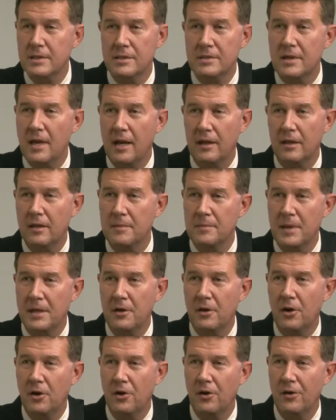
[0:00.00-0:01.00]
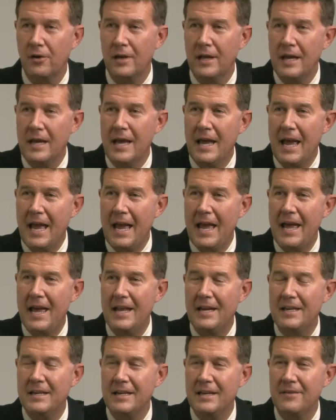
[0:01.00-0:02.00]
is not going to be heard.
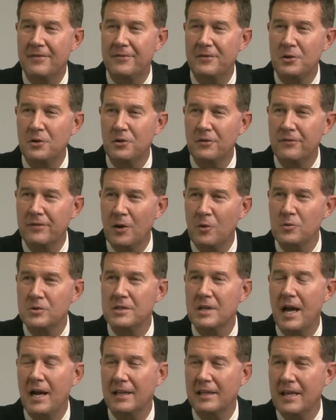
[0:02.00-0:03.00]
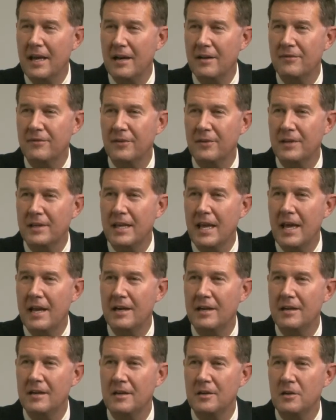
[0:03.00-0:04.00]
And if your vote's not counted for the
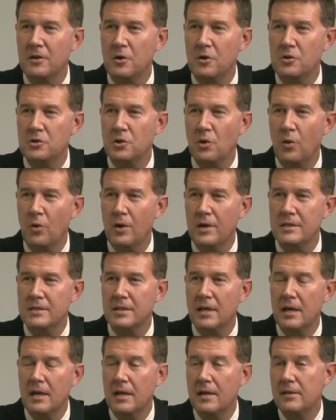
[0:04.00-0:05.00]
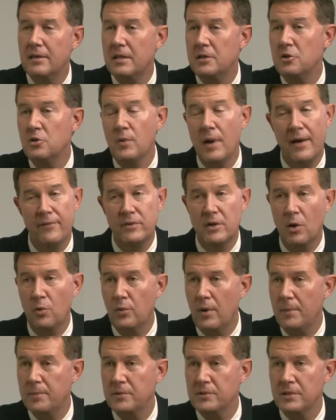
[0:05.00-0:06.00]
candidate of your choice, then you have no
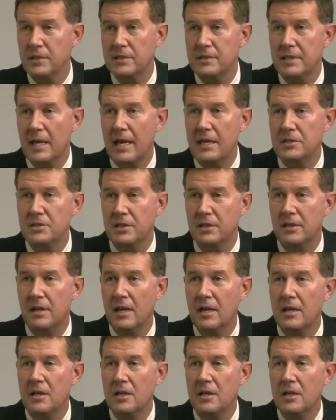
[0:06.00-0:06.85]
representation.